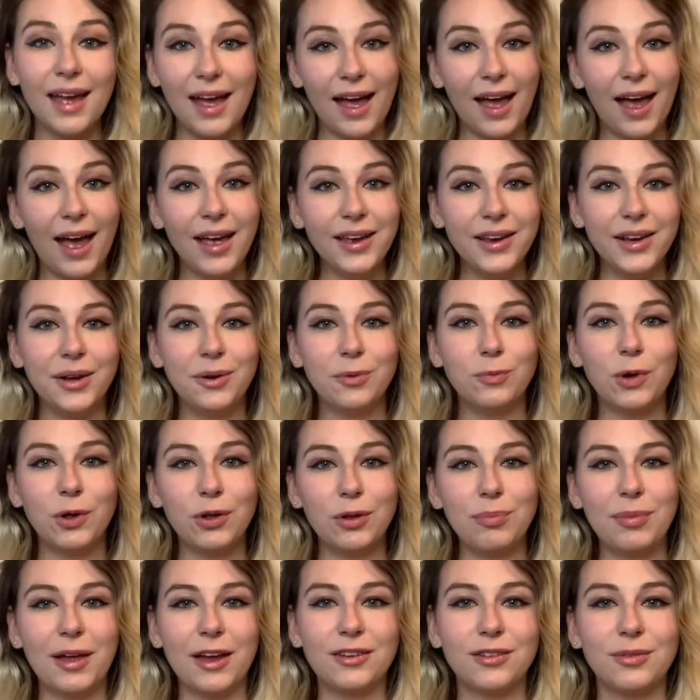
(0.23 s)
Hi and welcome
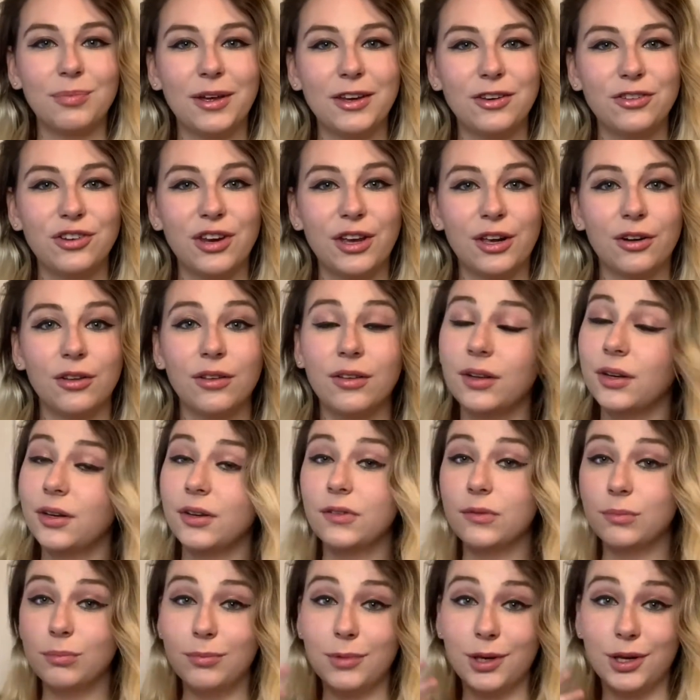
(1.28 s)
back to my channel. It is
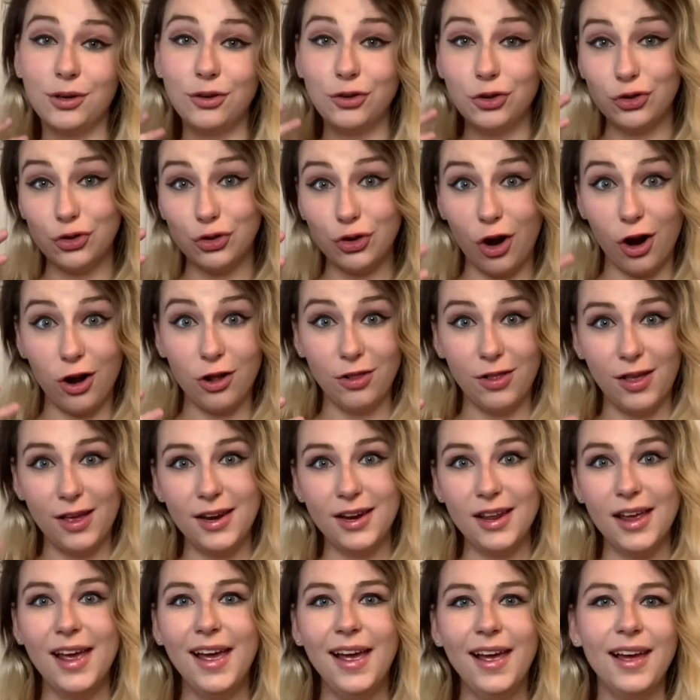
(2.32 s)
me, Charlotte,
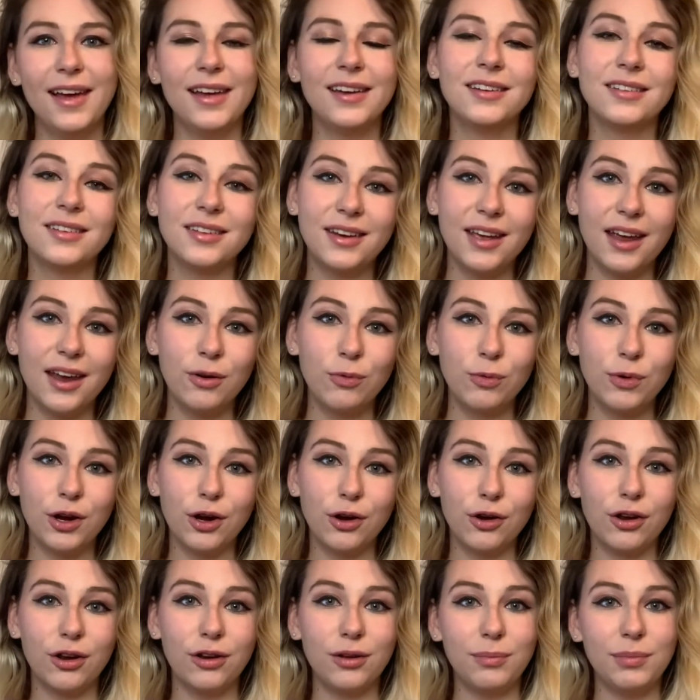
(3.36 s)
and today we are
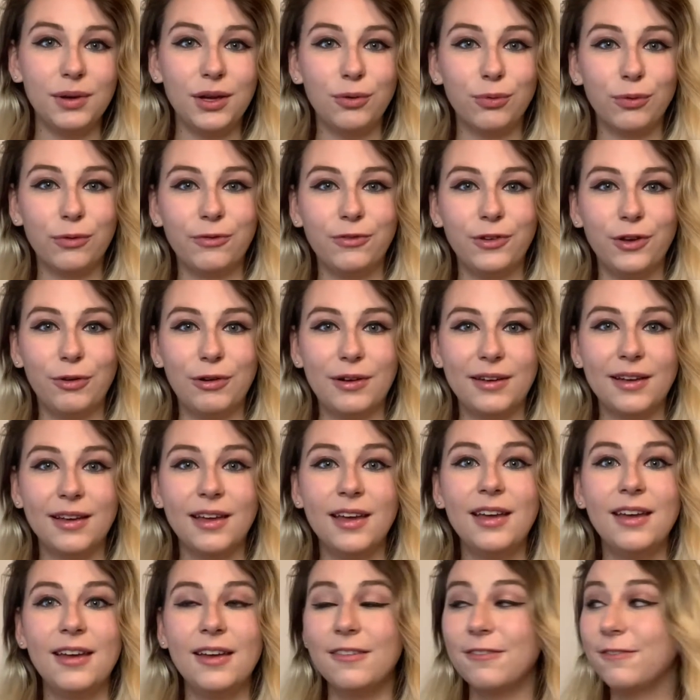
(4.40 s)
going to be reviewing
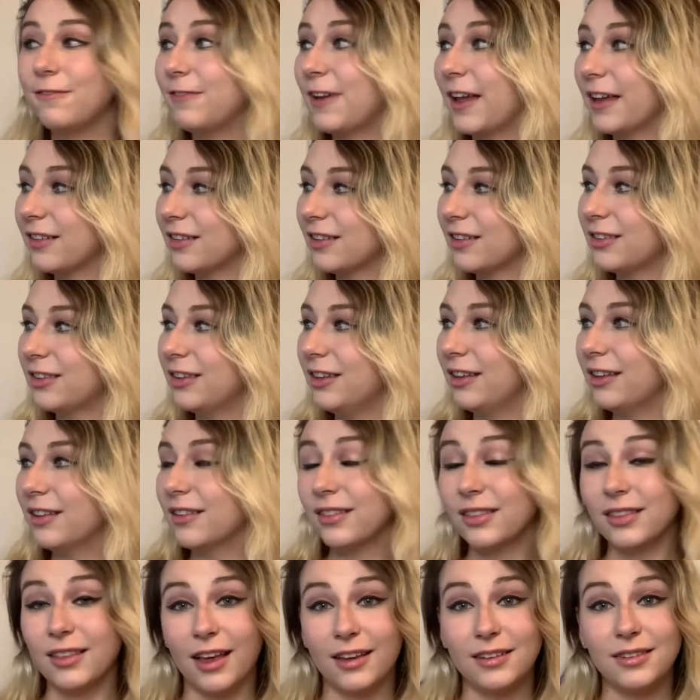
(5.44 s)
Fantasy
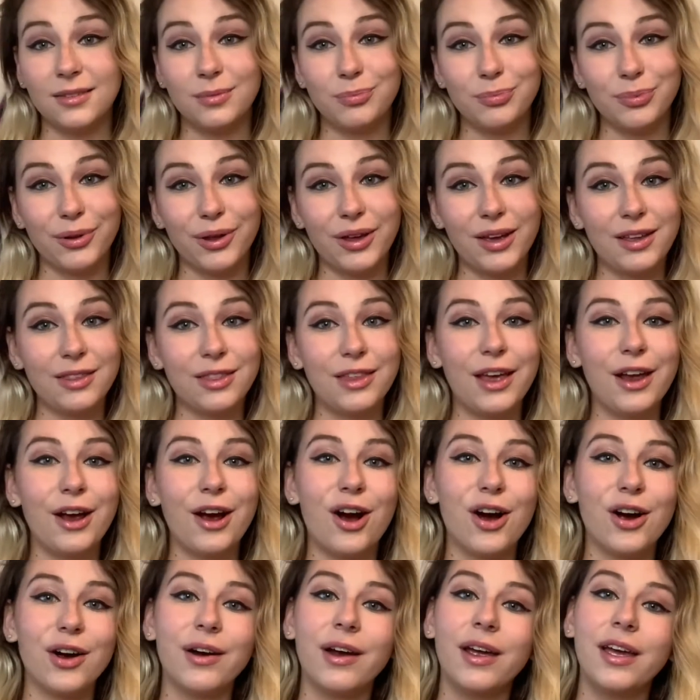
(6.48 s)
Let's Play. They
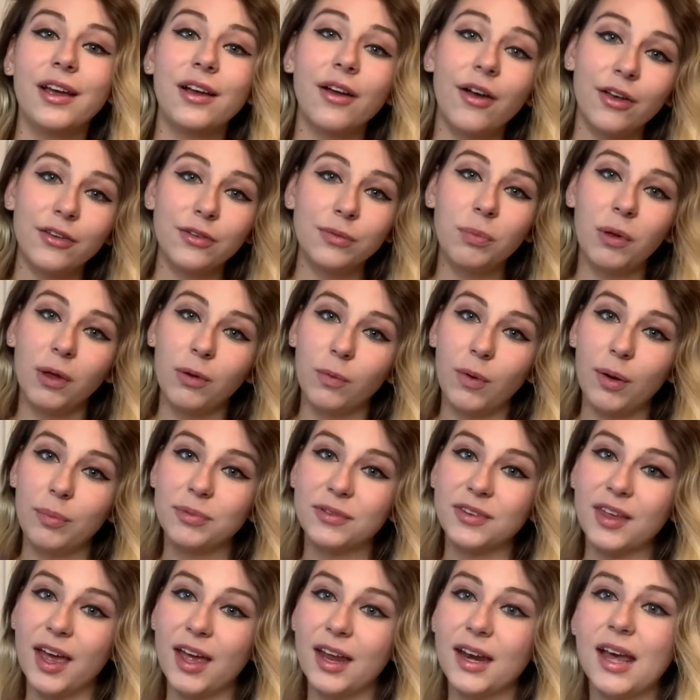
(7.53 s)
are a cosplay
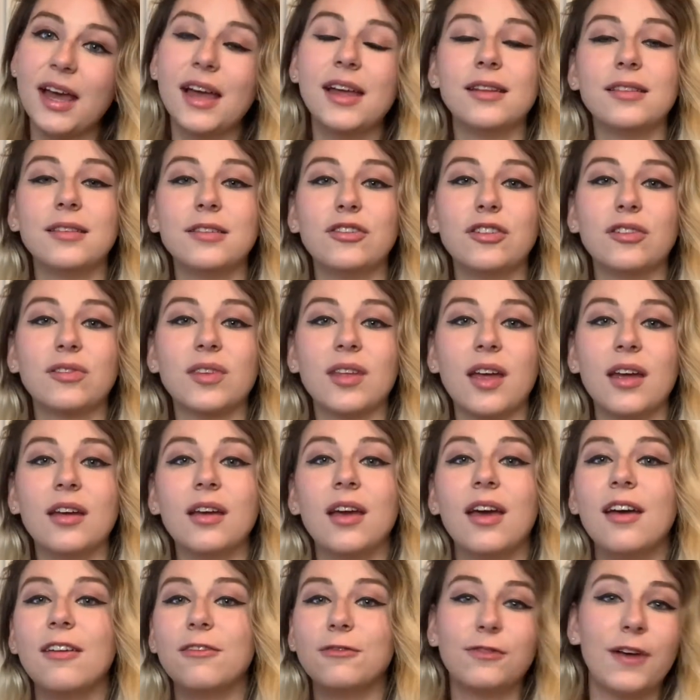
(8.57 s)
website and just like
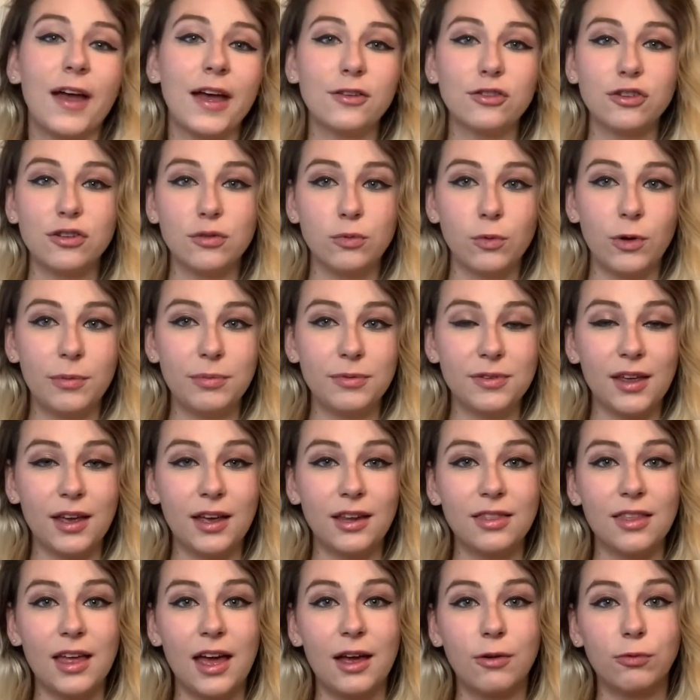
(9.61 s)
fashion website
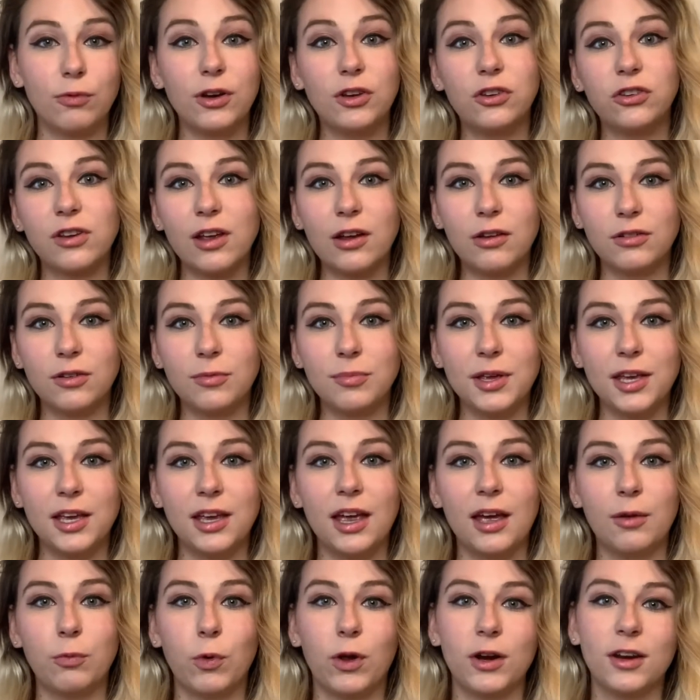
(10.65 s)
that reached out to me
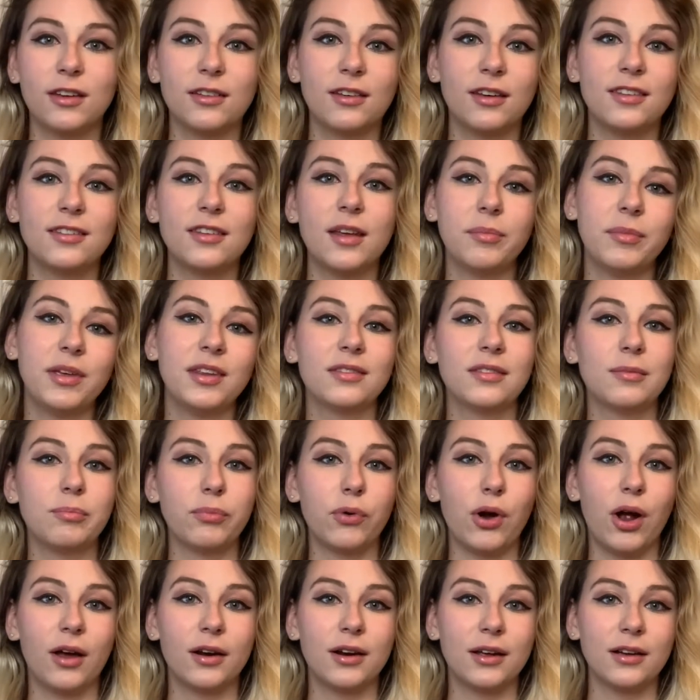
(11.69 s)
and wanted to send me some
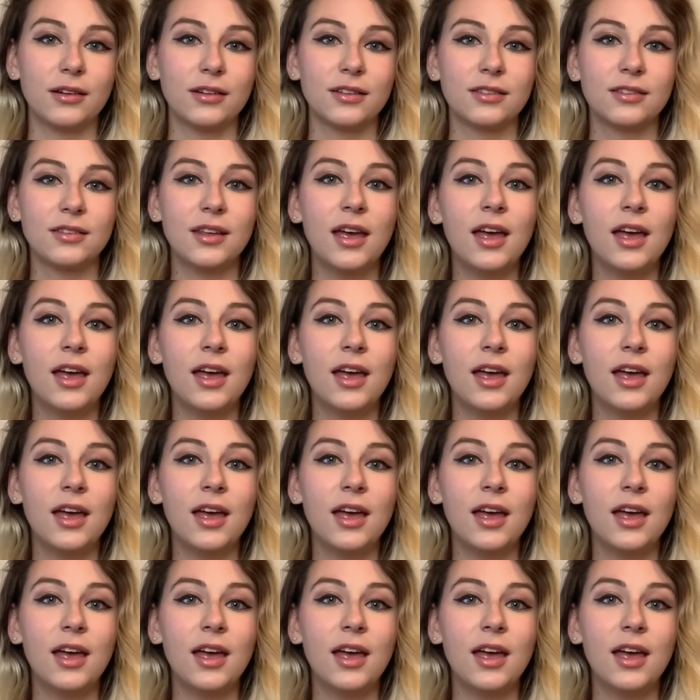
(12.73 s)
products,